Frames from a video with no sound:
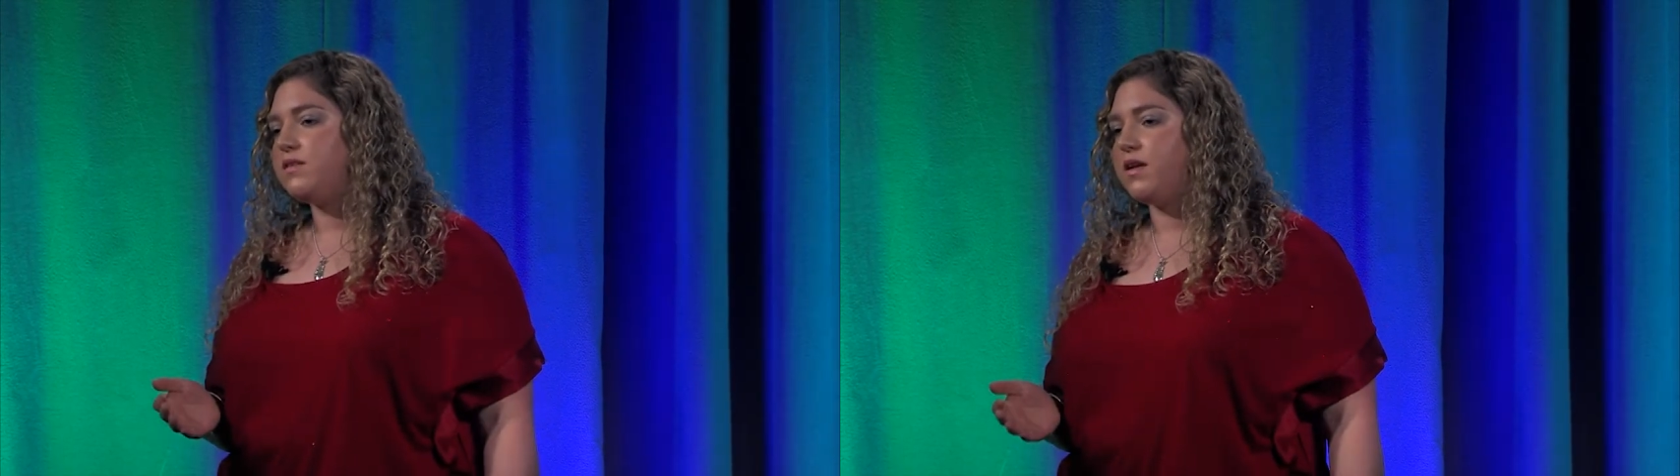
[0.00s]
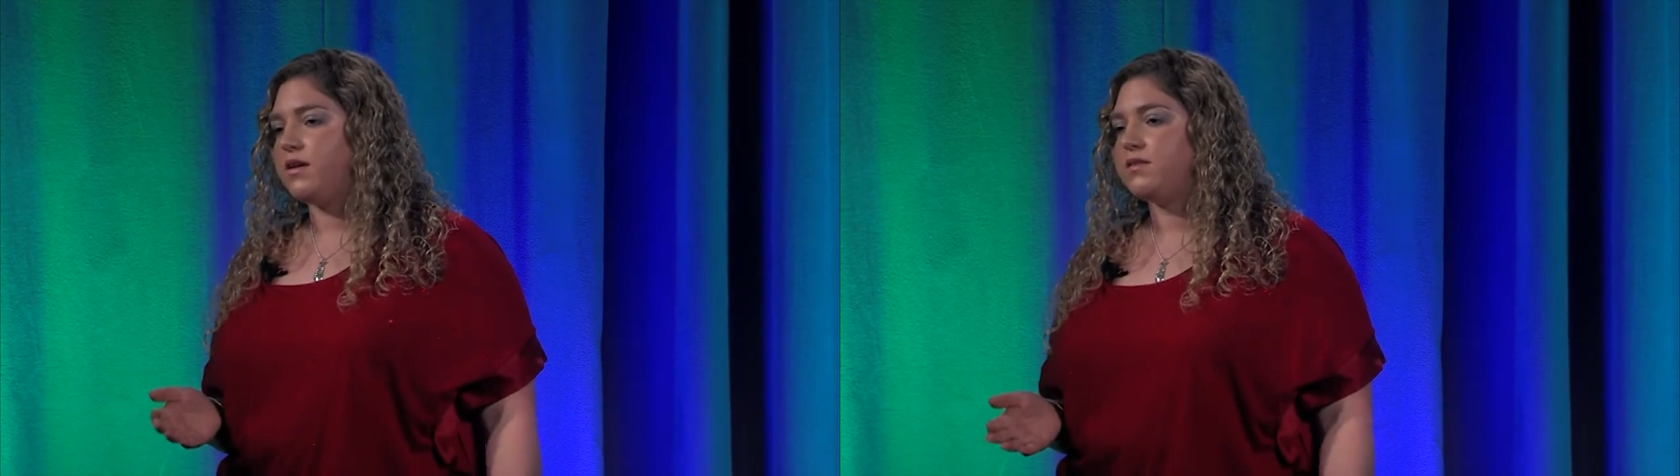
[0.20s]

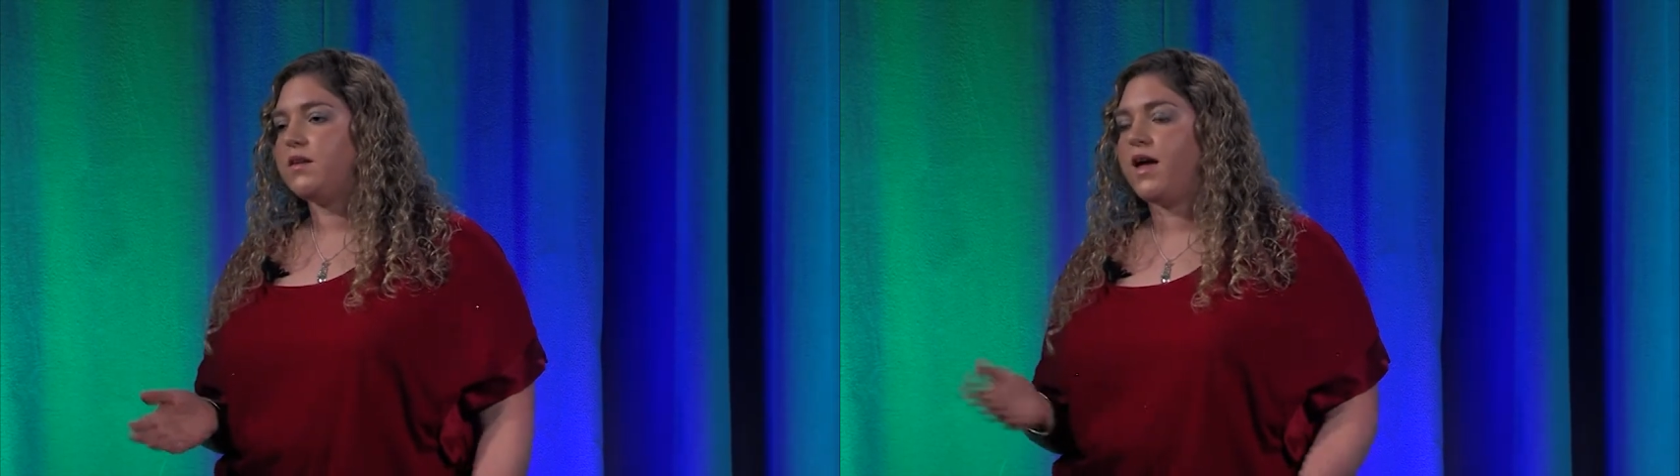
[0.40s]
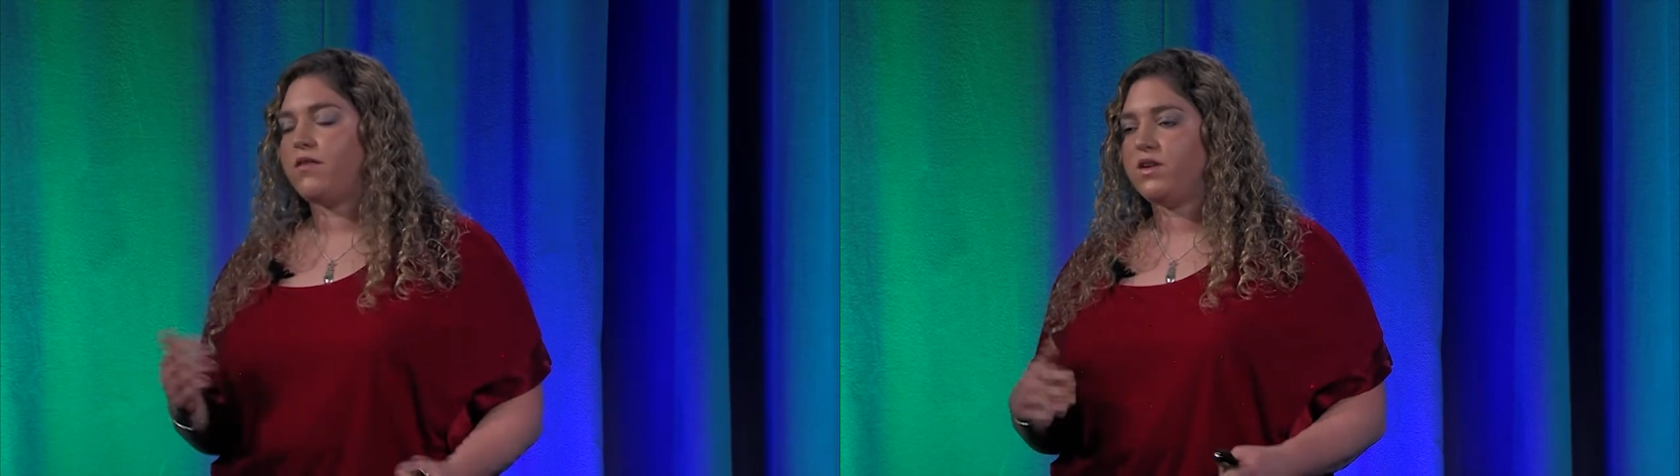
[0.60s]
things
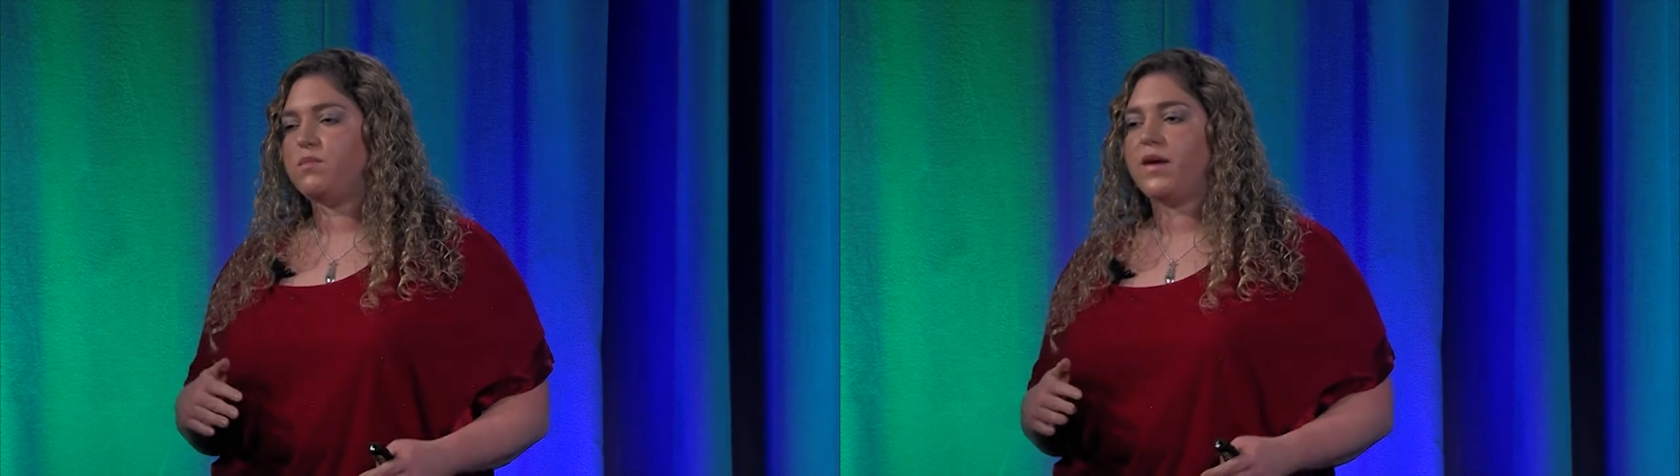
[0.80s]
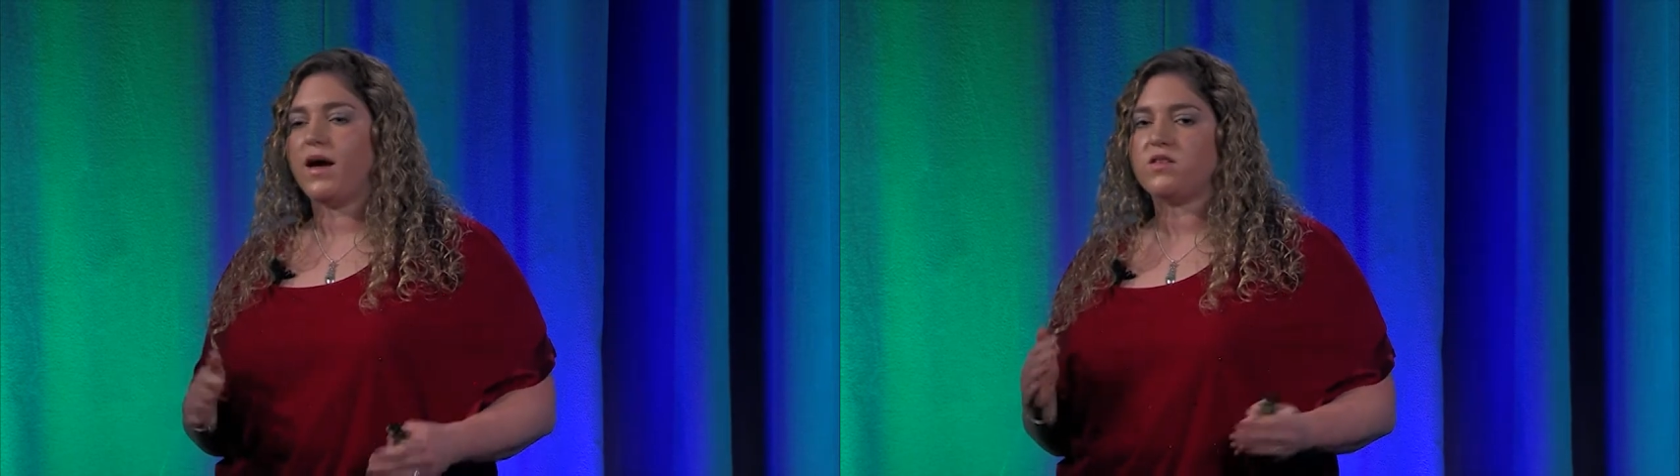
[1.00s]
have an
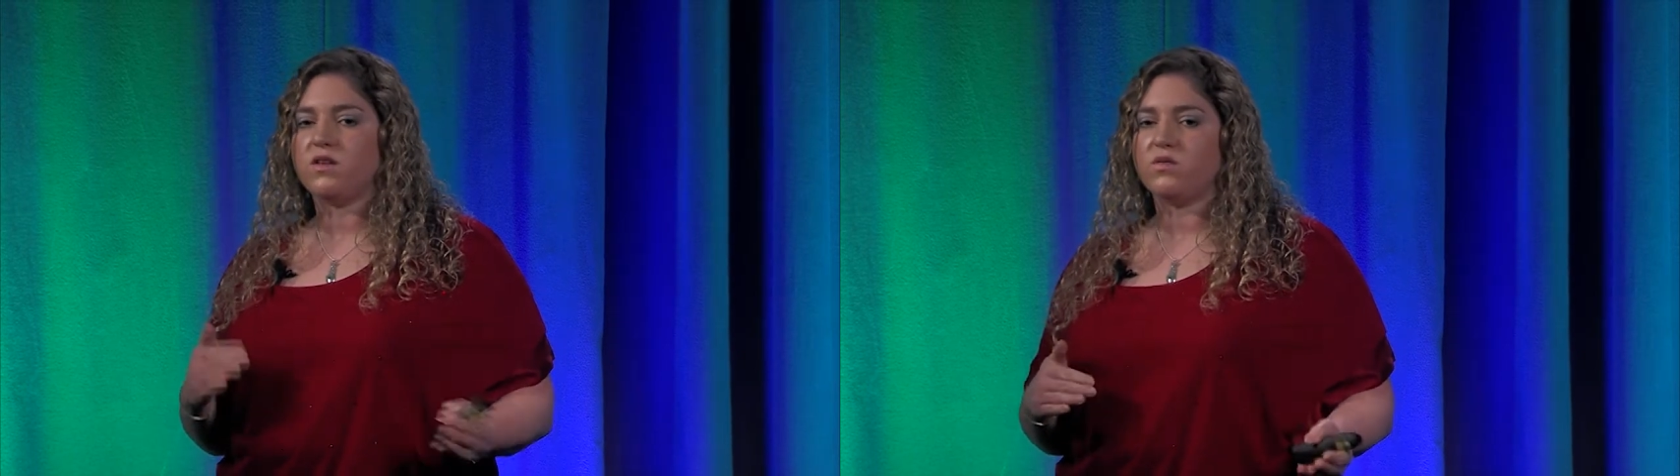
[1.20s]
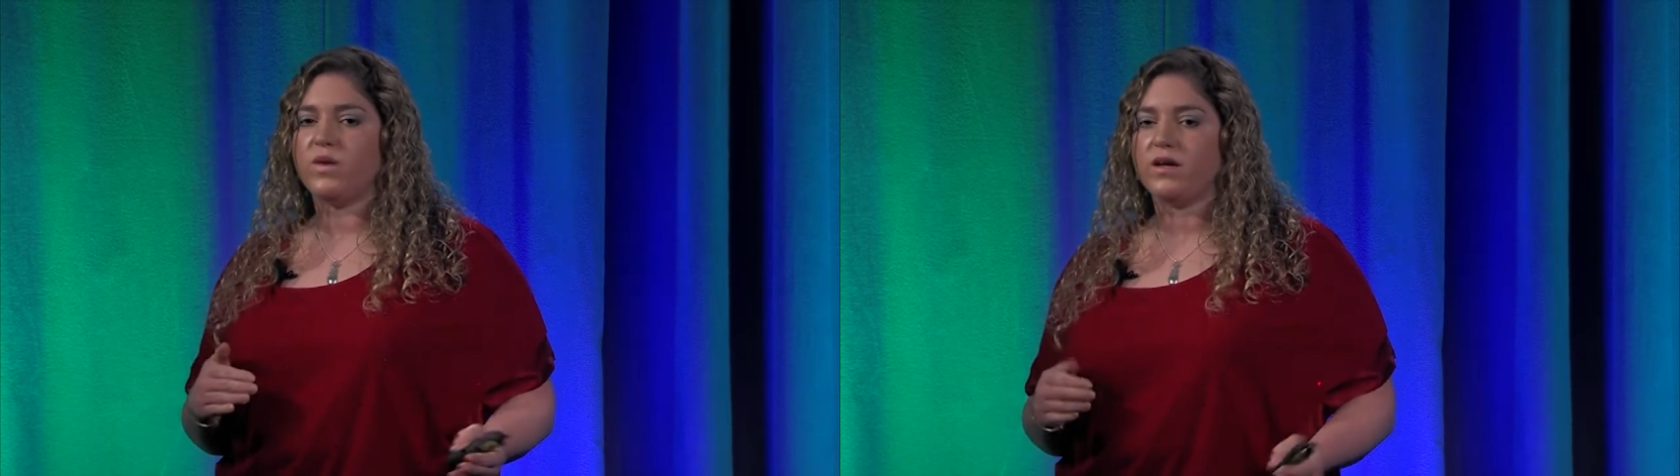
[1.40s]
impact
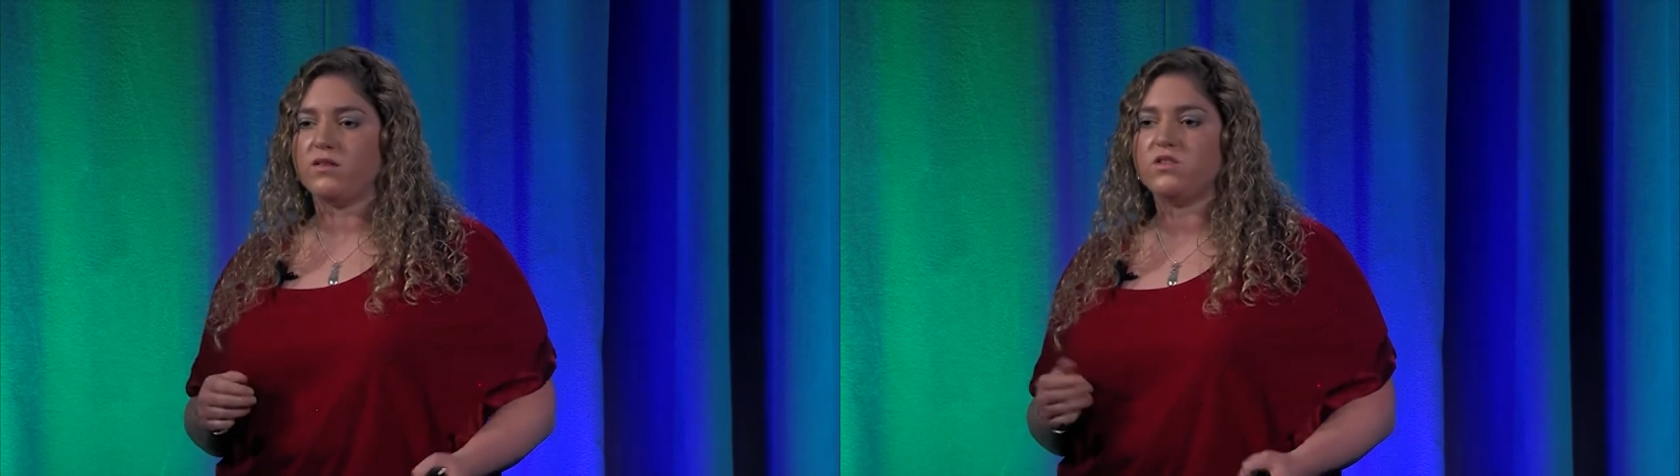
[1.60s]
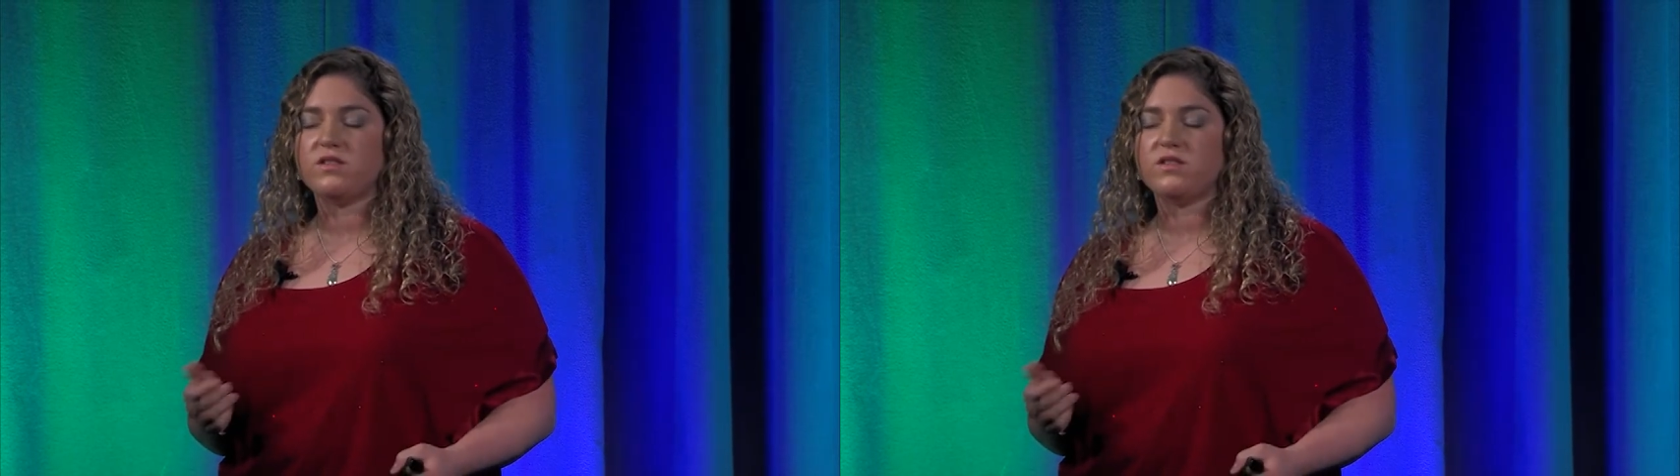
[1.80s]
on whales,